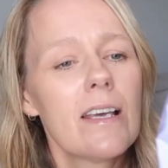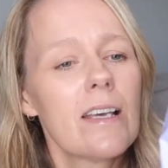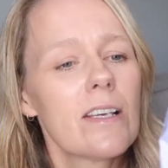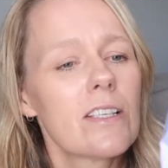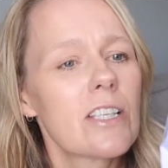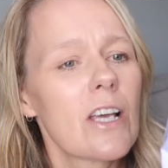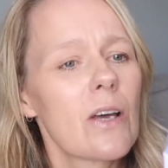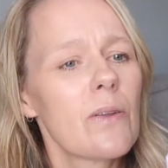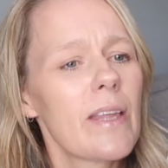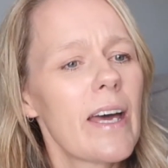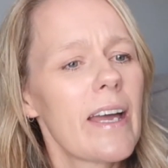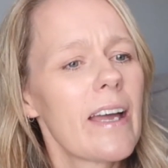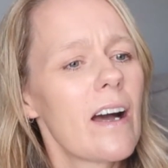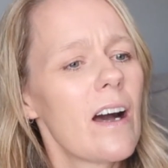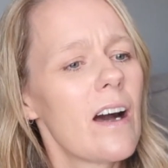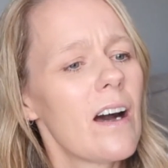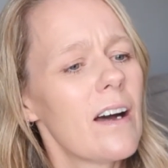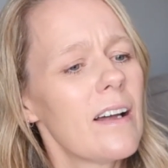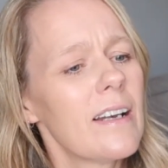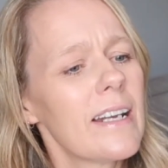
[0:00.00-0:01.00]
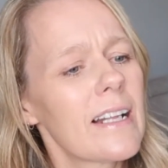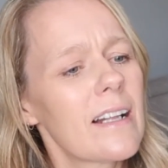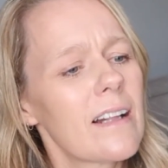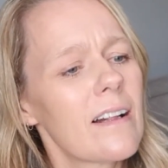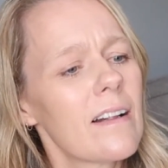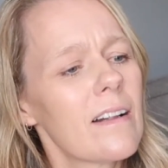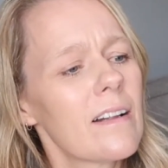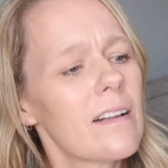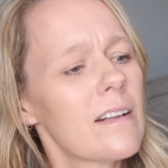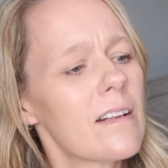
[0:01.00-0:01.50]
So they are
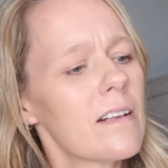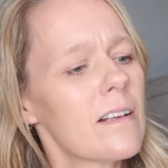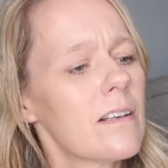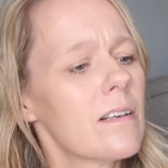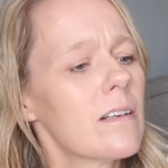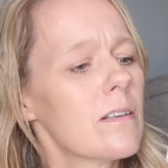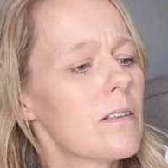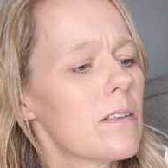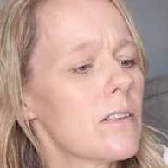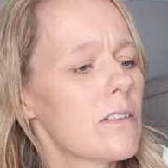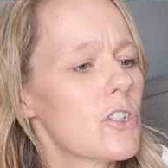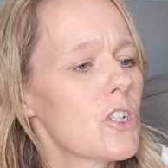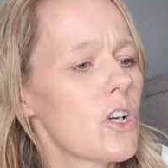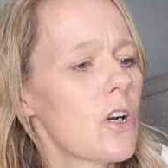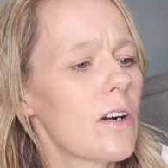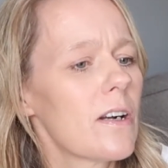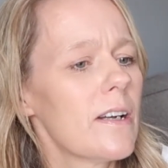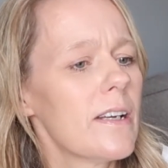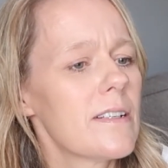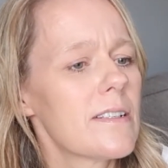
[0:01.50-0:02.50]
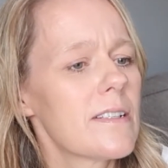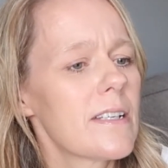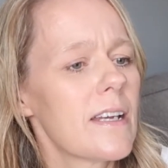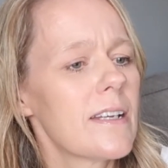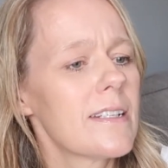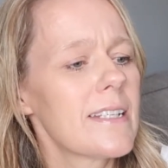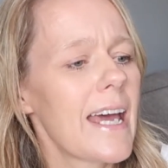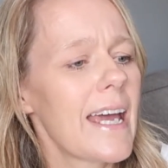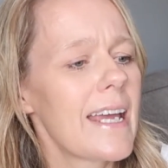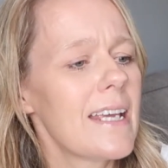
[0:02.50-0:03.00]
little chocolate
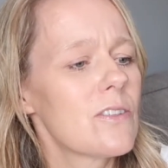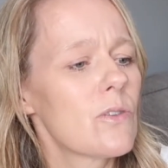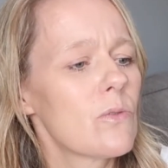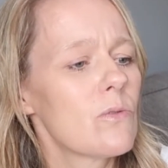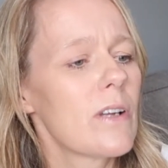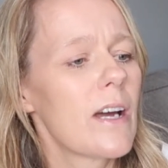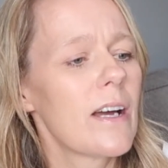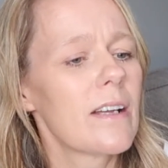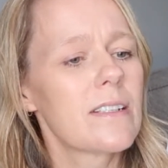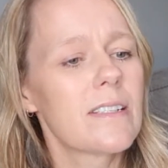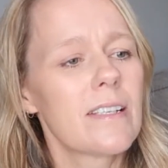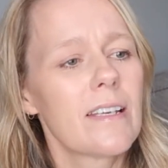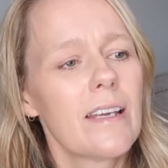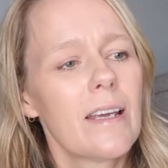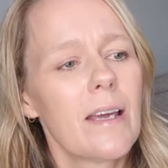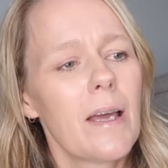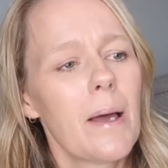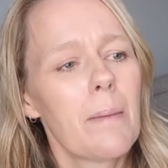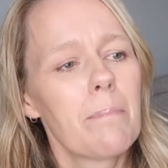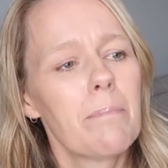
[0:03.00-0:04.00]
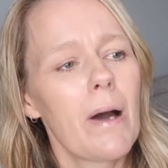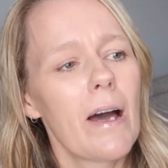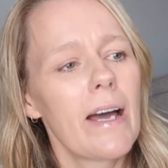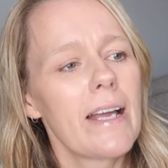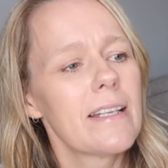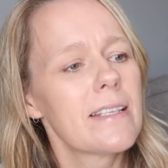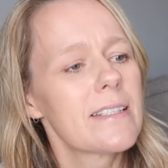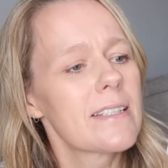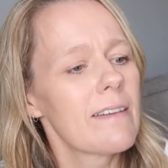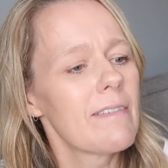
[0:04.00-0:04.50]
and hazelnut
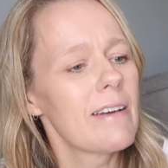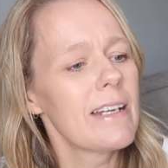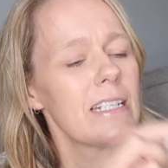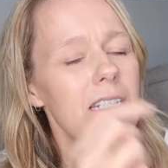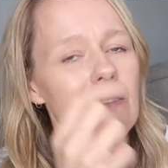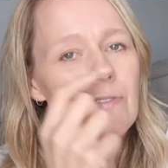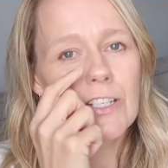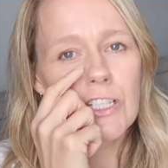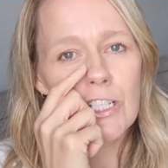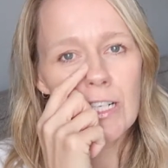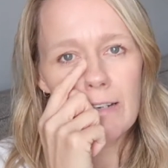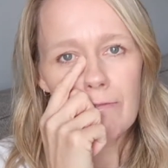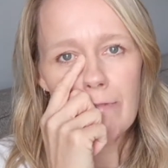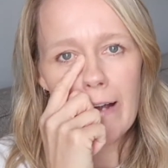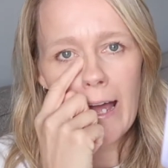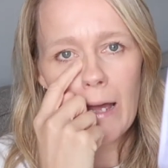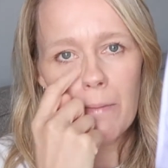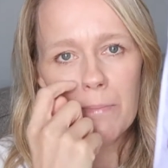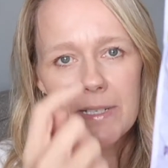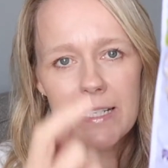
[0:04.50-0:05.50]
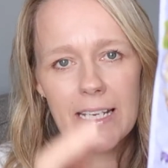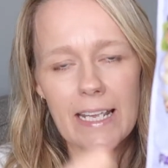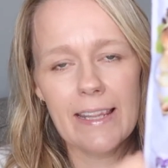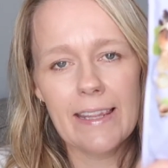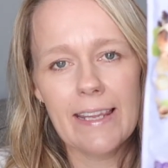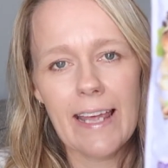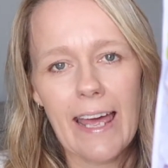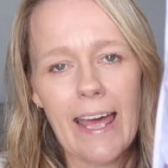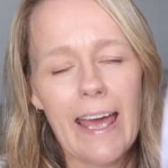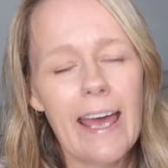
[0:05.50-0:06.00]
bites. They're individually wrapped in
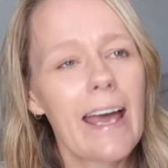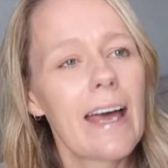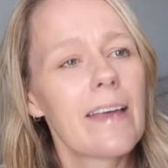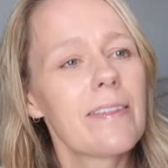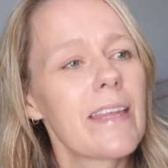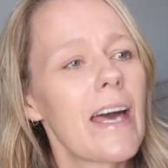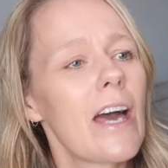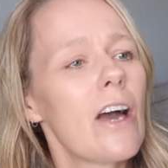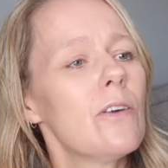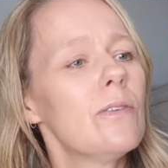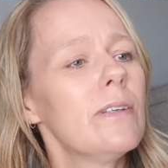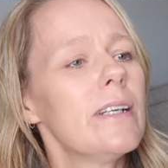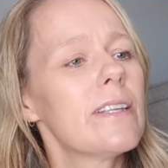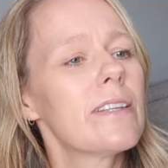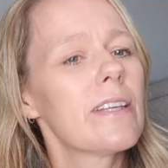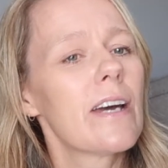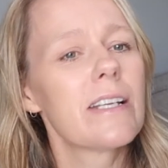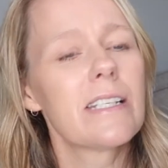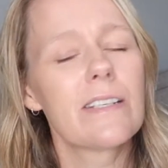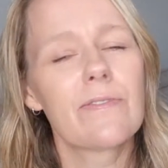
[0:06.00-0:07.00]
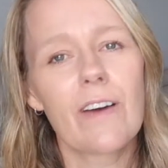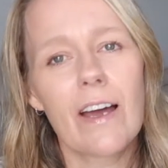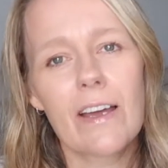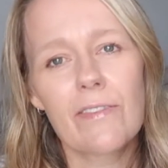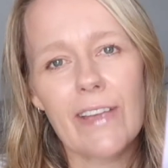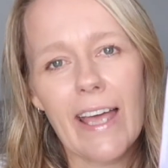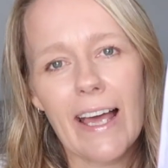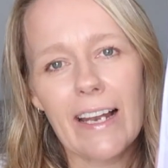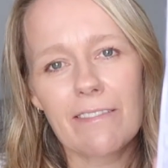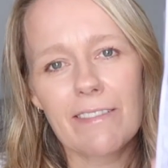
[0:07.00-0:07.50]
there, and they're only 35
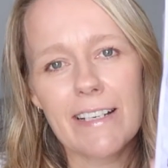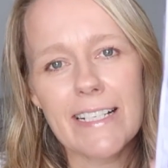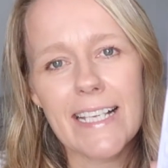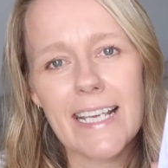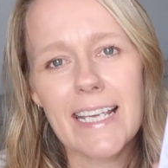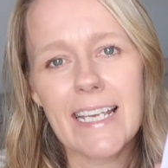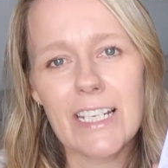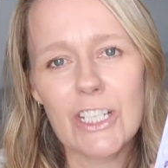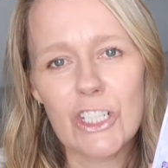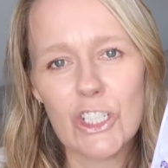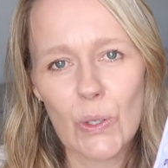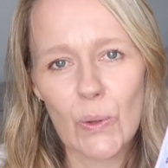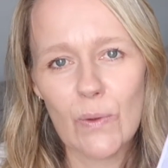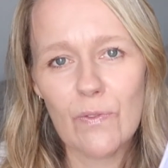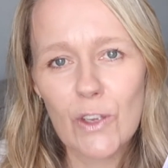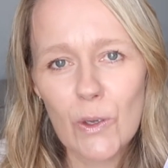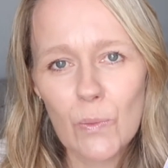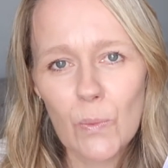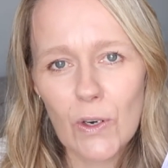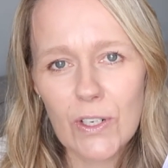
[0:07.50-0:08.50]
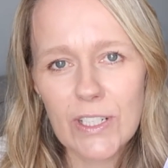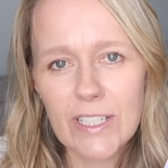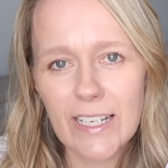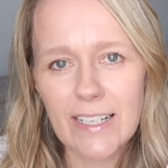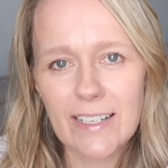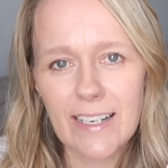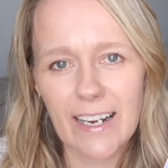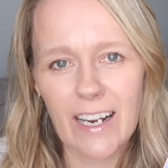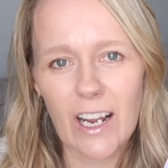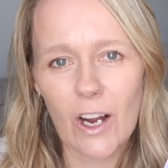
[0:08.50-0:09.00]
calories each. So if you
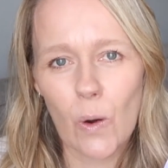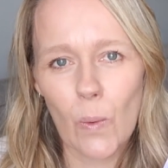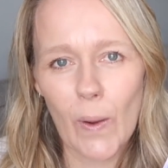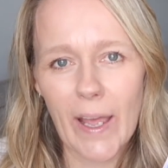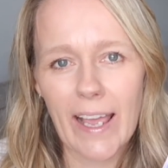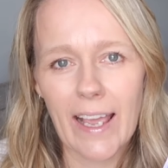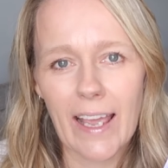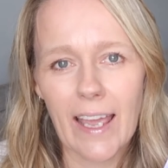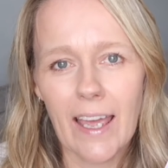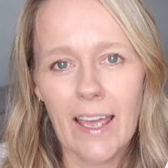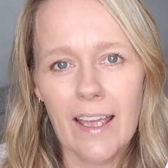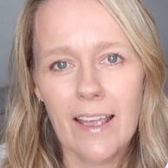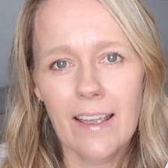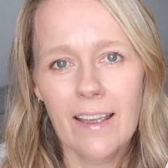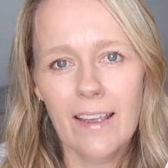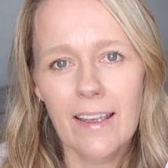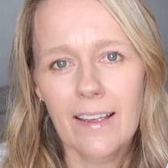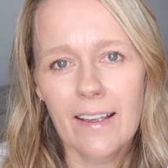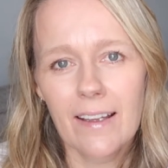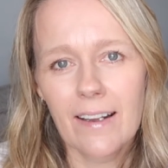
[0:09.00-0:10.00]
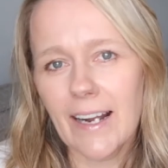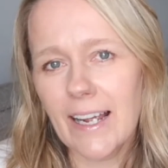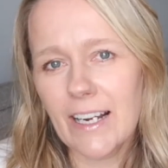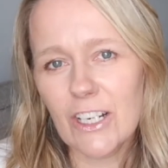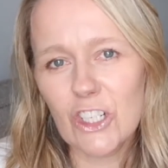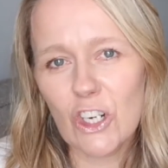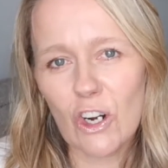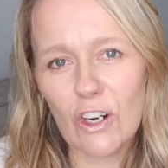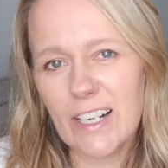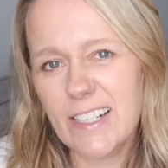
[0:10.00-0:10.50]
wanted like a quick, like
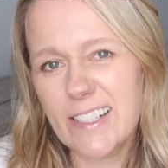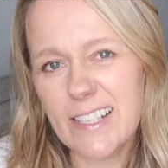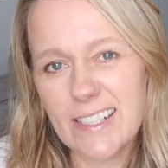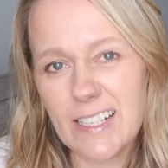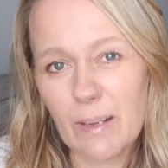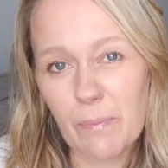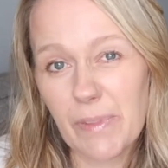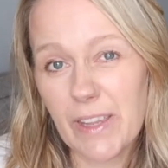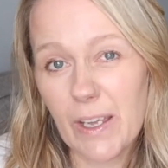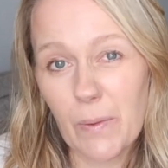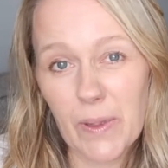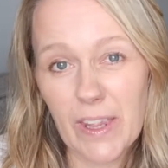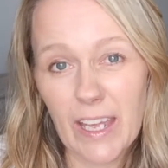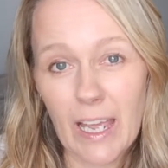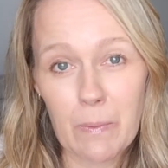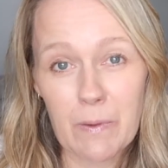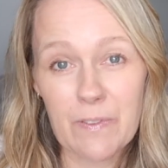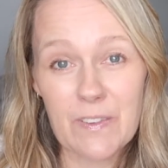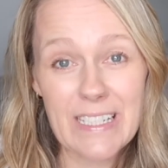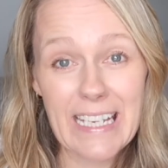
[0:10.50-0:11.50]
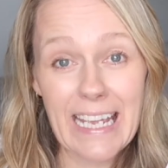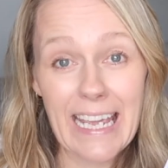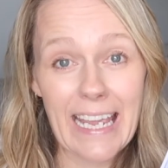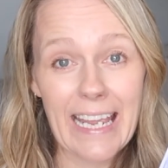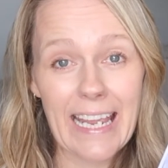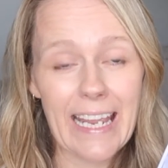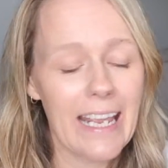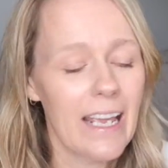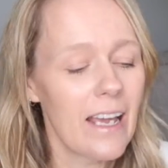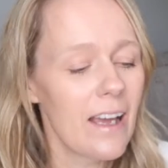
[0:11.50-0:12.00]
chocolatey something with a cup of
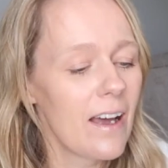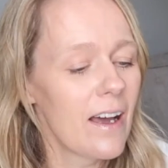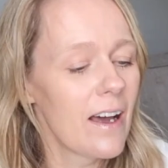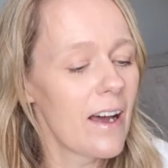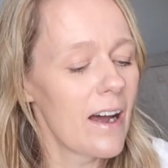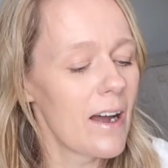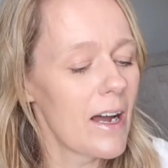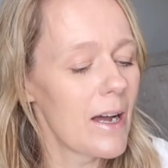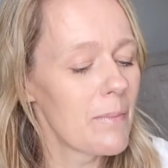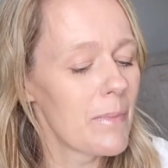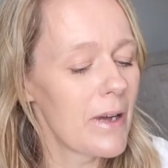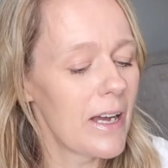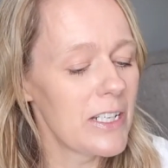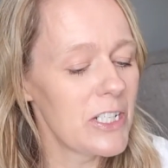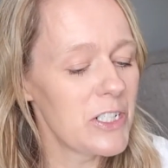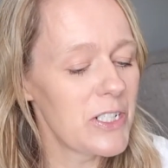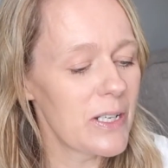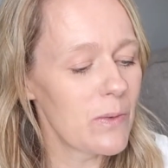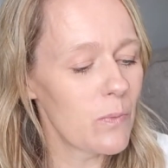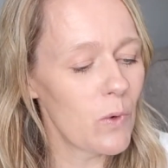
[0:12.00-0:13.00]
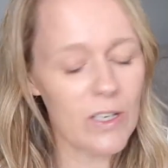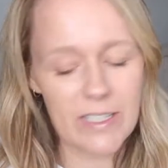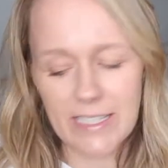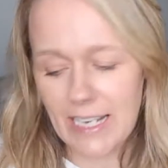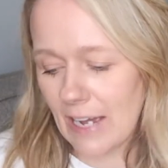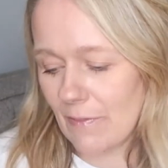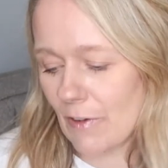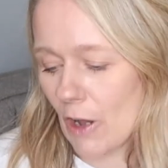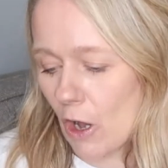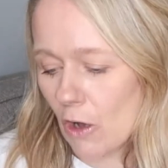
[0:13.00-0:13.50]
tea, and you didn't want to
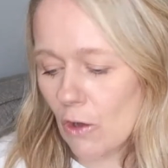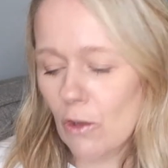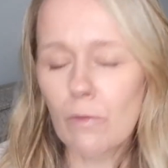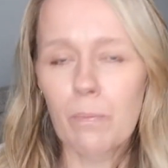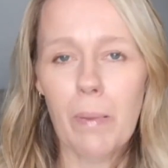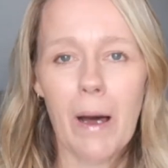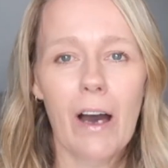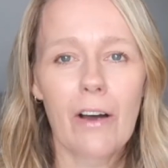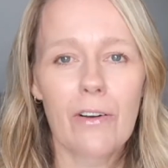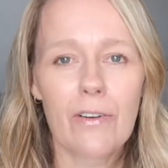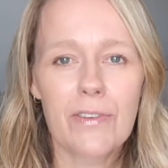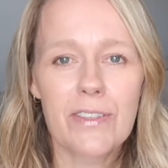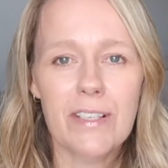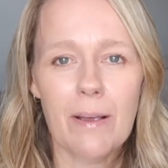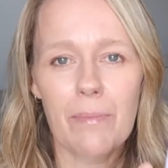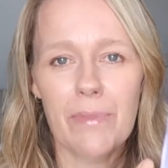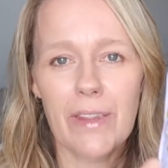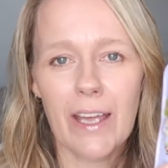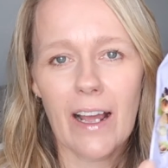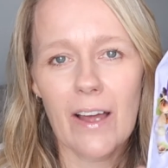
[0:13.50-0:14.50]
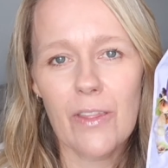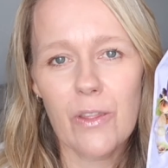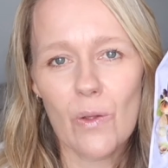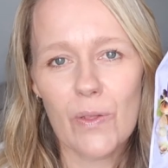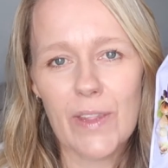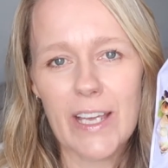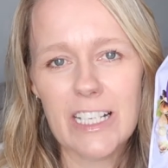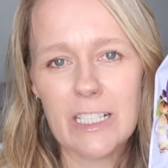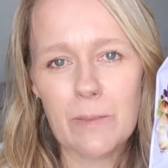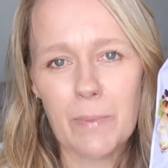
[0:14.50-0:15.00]
have a whole bar of something, I thought
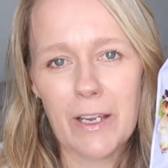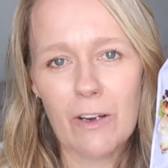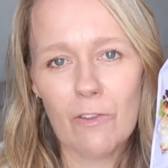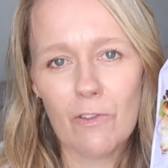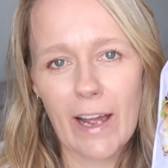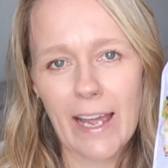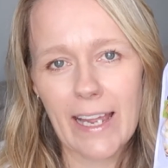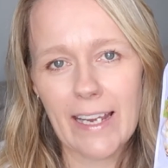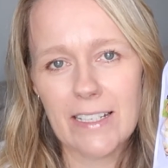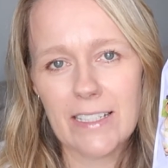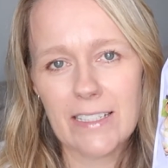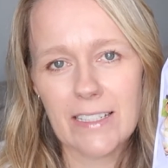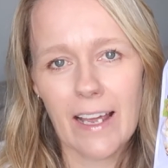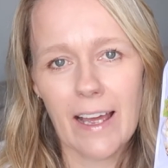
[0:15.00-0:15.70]
these would be great.